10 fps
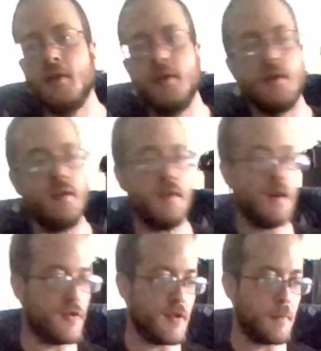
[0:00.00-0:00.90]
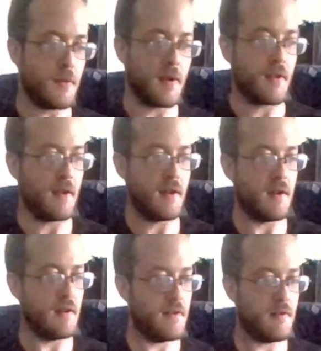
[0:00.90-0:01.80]
And now it seems like
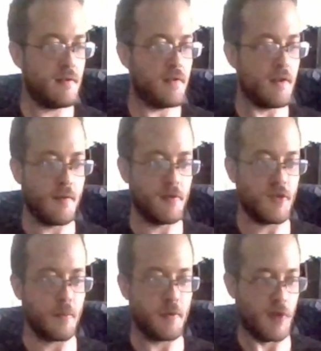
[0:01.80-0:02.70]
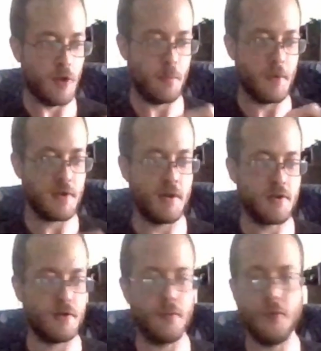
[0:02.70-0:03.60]
they're having some development
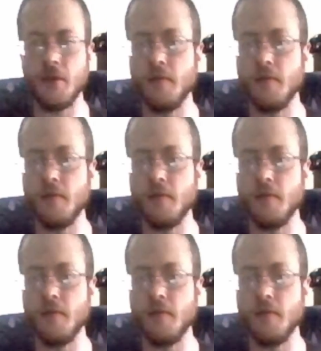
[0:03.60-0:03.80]
issues.